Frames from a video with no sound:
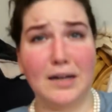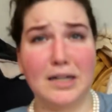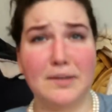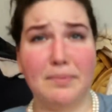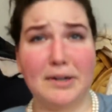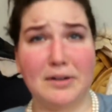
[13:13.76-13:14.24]
I
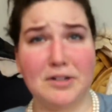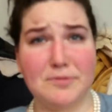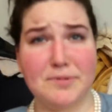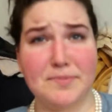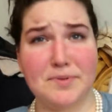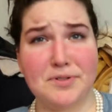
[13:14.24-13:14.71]
need to play
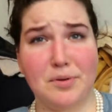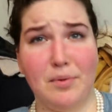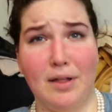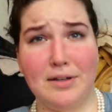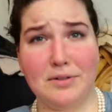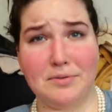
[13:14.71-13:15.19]
Christmas music
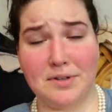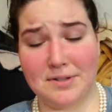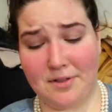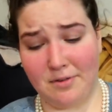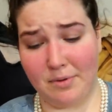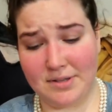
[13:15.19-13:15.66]
while I do this,
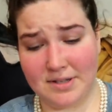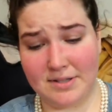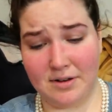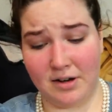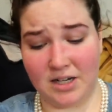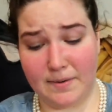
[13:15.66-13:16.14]
otherwise
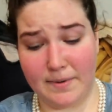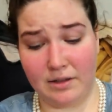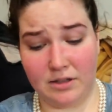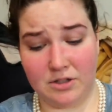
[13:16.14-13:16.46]
it's not gonna be